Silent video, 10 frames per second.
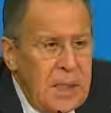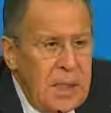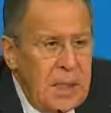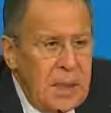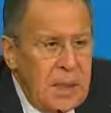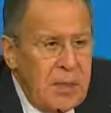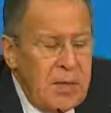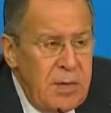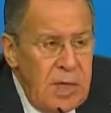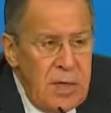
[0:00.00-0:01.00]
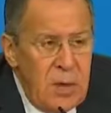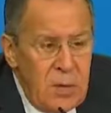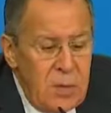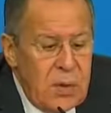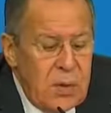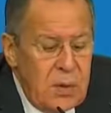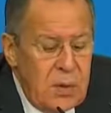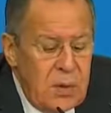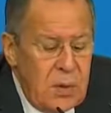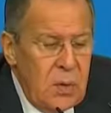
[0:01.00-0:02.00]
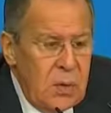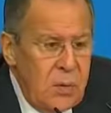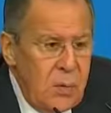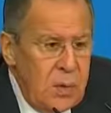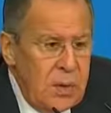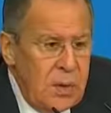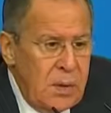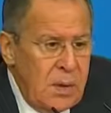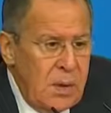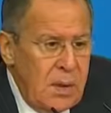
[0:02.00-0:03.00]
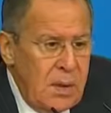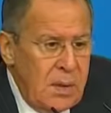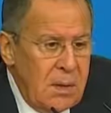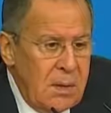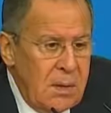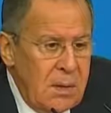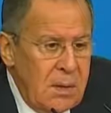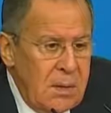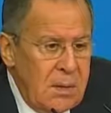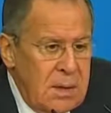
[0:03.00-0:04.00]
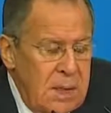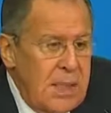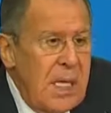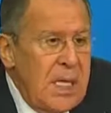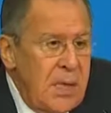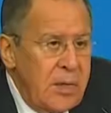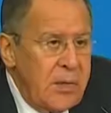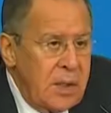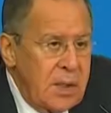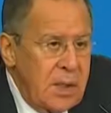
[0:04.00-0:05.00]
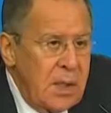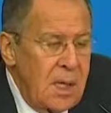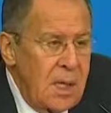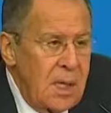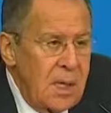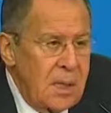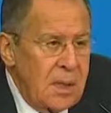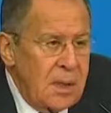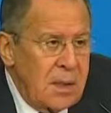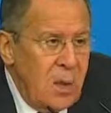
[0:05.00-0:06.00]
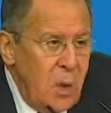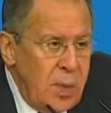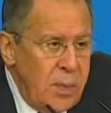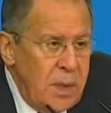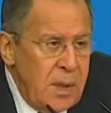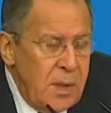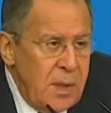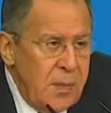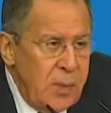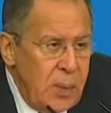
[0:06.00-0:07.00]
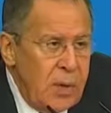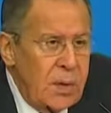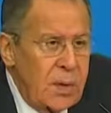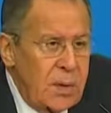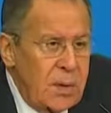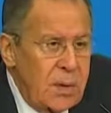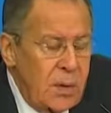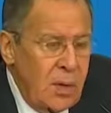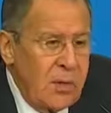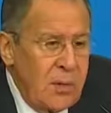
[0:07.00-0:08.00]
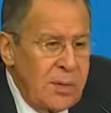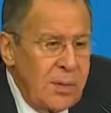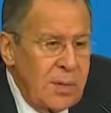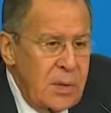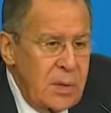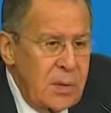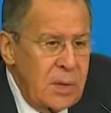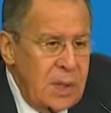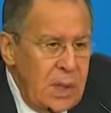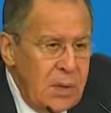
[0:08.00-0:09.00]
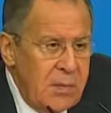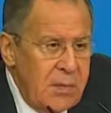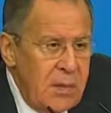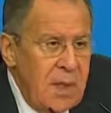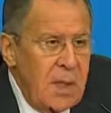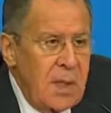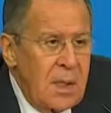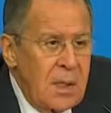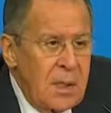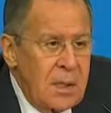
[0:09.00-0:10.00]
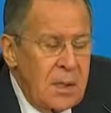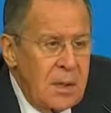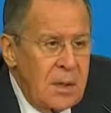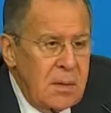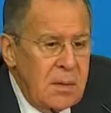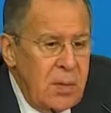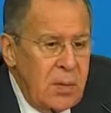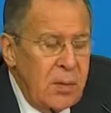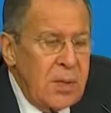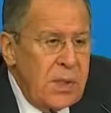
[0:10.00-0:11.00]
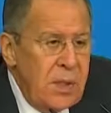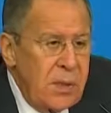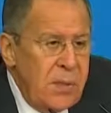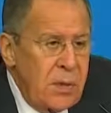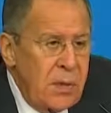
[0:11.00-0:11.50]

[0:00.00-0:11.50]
This is a very serious issue which causes concerns that a course was set for the partition of Syria. We don't see the efforts to help resolve the conflict as soon as possible,